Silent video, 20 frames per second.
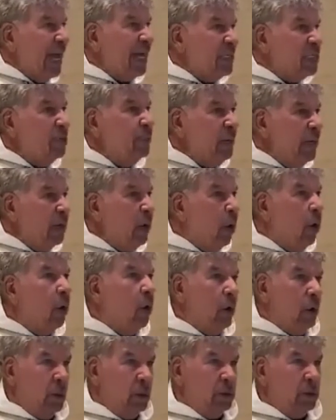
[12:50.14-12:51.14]
had to be
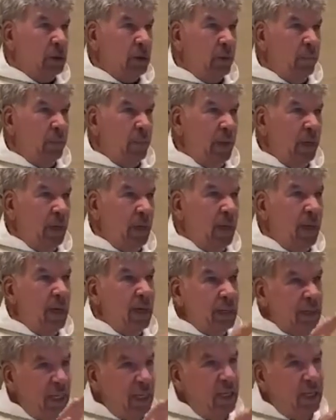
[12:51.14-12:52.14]
called.
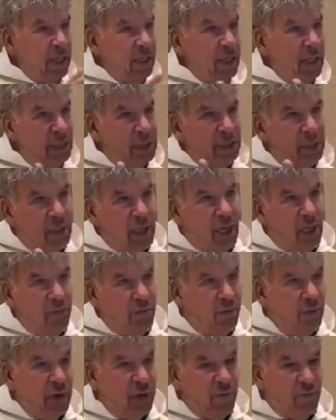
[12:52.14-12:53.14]
Now, you, it's
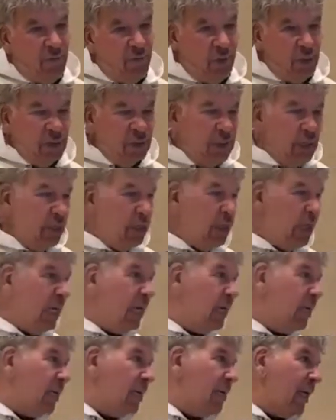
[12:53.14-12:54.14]
funny for us to
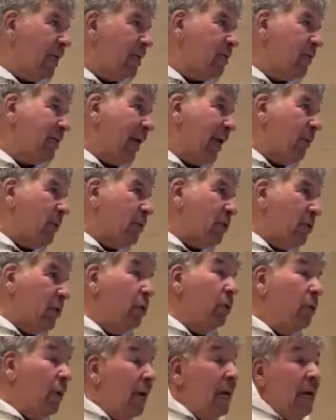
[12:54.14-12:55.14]
think, you know, that's, that was
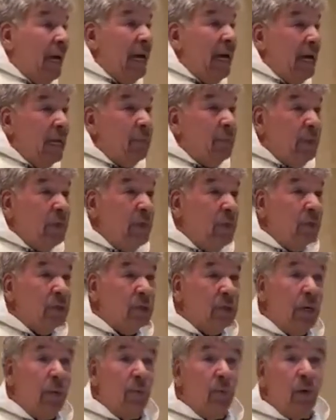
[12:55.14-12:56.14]
new. It had to be new
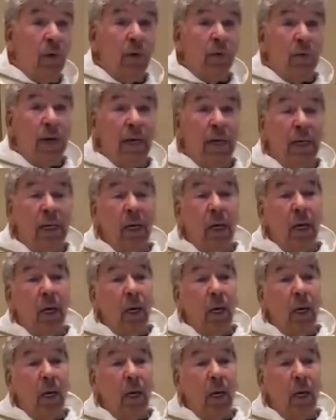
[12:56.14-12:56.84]
somewhere, right?